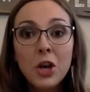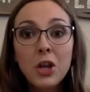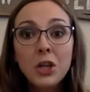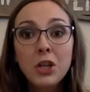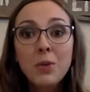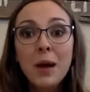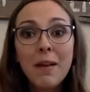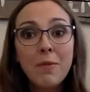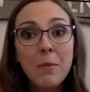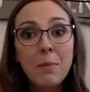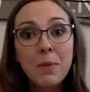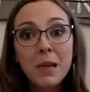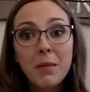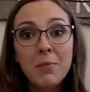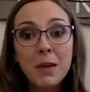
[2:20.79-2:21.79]
you have a
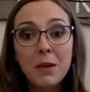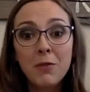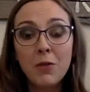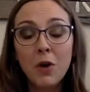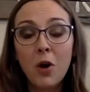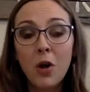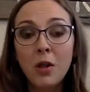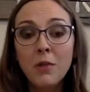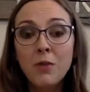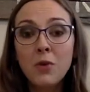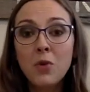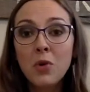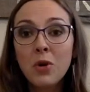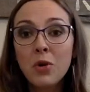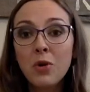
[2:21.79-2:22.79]
big bin for all of
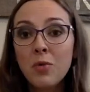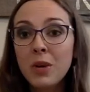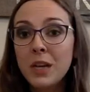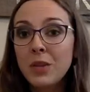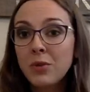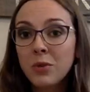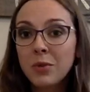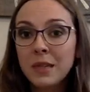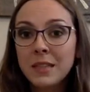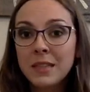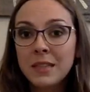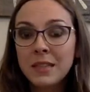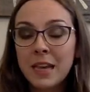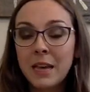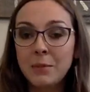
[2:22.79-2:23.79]
your indoor
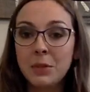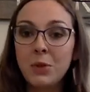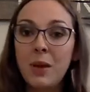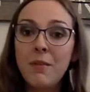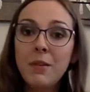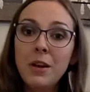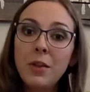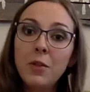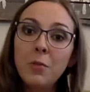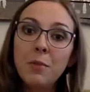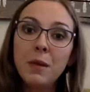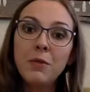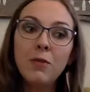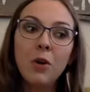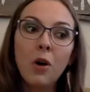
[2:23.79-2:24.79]
recess games, you have another
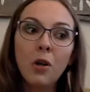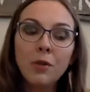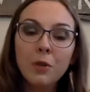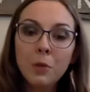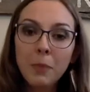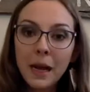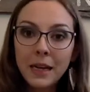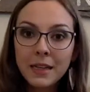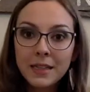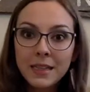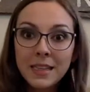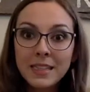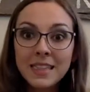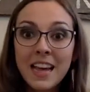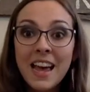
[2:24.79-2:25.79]
bin for all of your
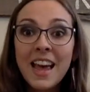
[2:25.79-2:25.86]
magazines.